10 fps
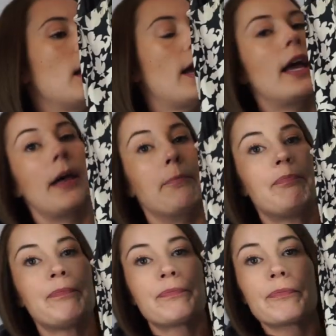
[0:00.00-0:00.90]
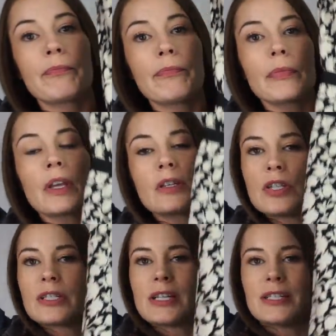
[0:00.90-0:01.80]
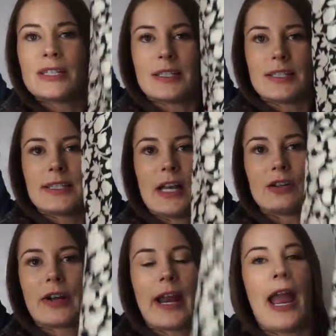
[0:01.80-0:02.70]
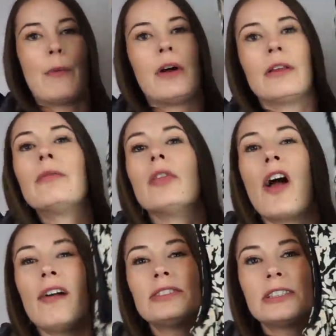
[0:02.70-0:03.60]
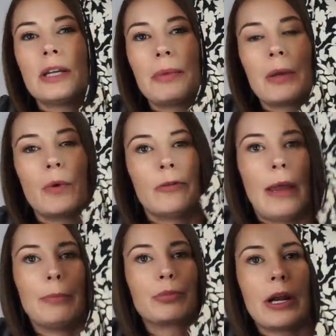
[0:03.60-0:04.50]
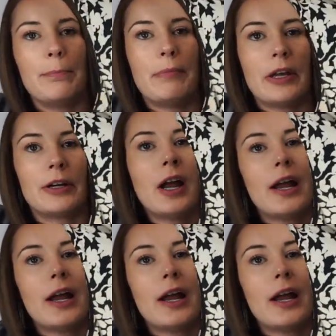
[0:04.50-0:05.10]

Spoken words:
just because it doesn't sell great, I want Loft to be one of my bread and butter